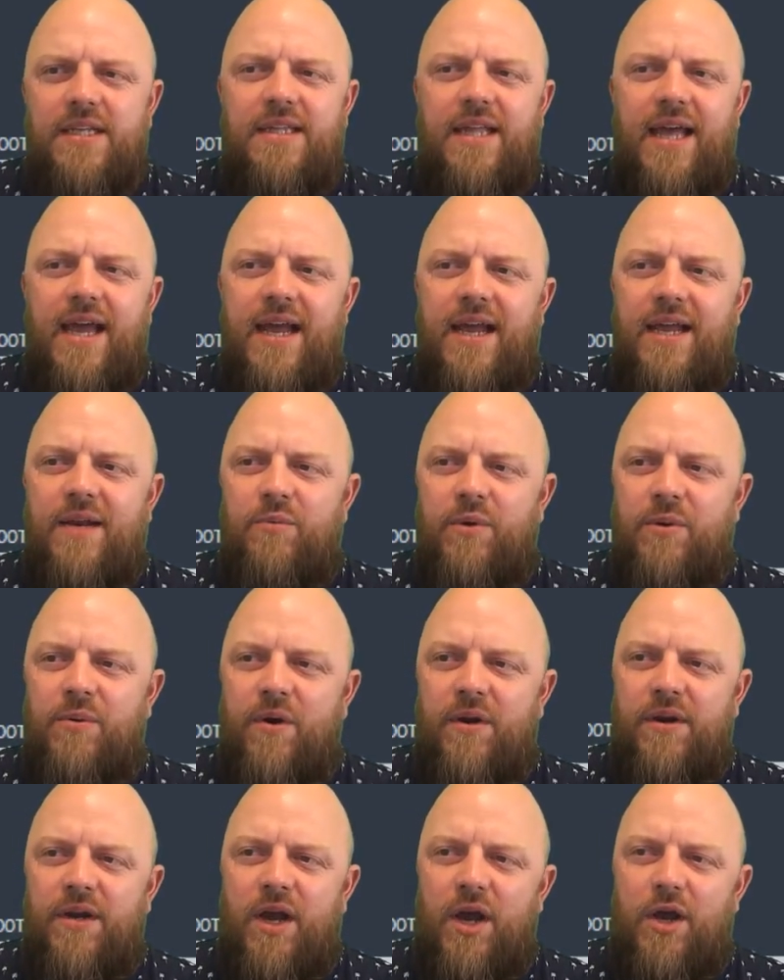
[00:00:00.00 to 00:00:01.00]
Then we
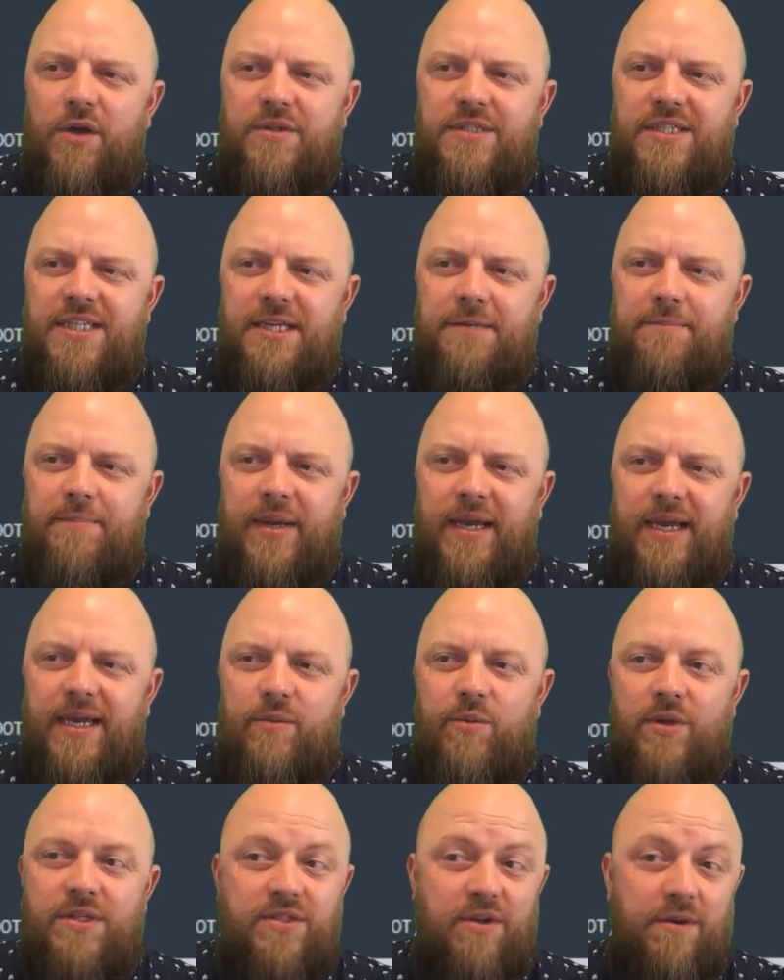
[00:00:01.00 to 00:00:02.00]
want OTP,
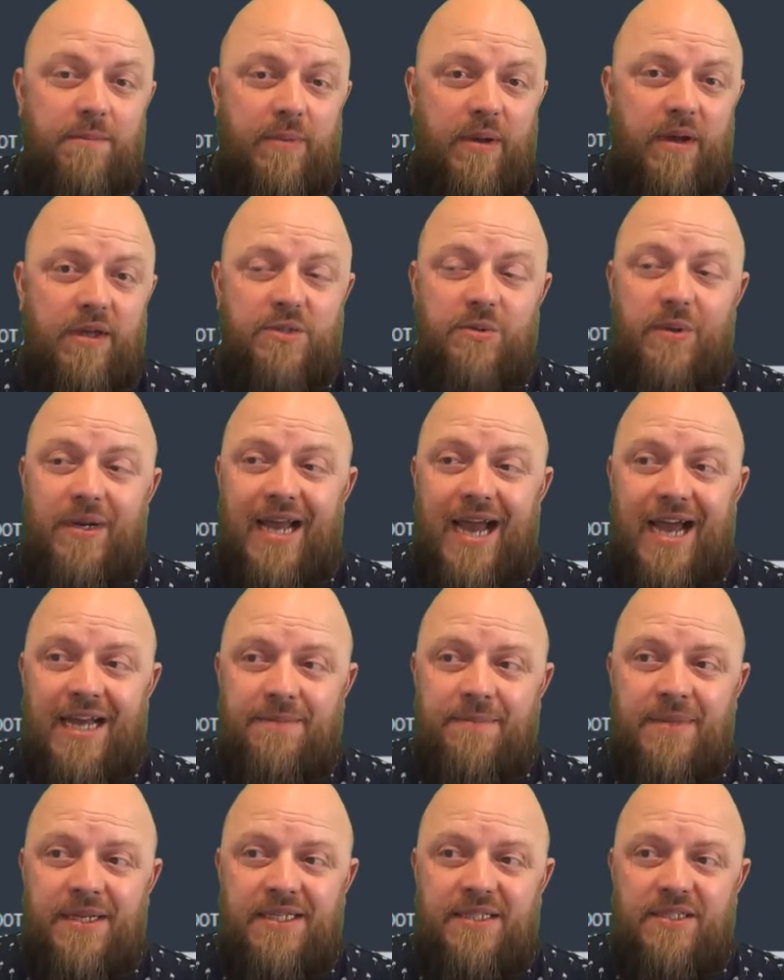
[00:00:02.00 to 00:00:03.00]
one-time password
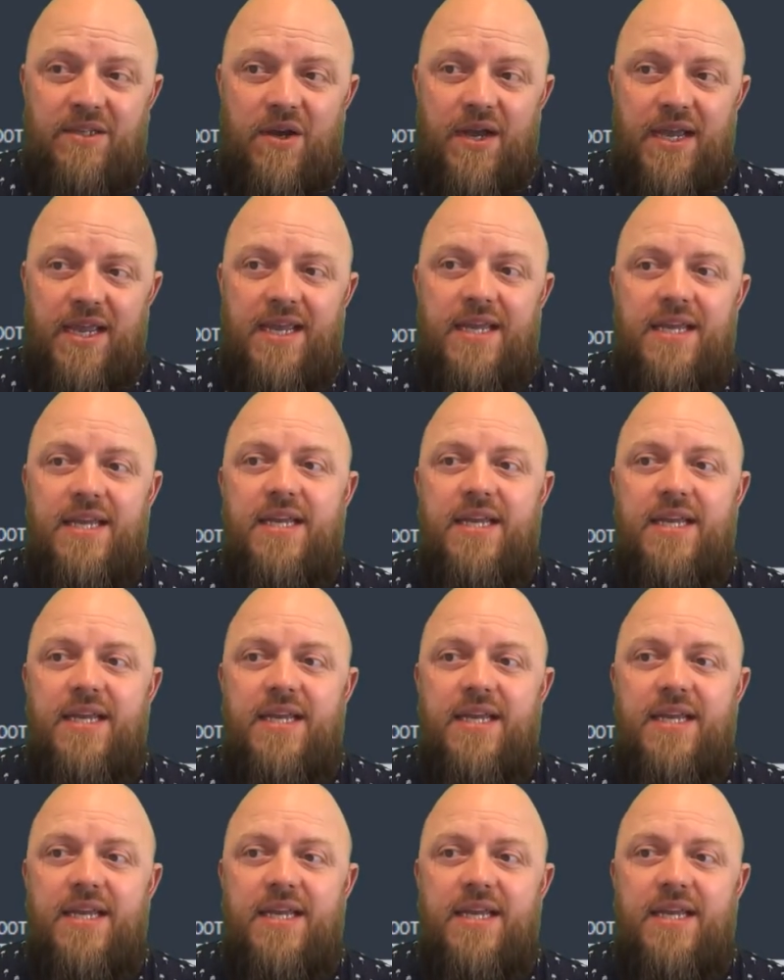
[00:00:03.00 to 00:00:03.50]
admin site.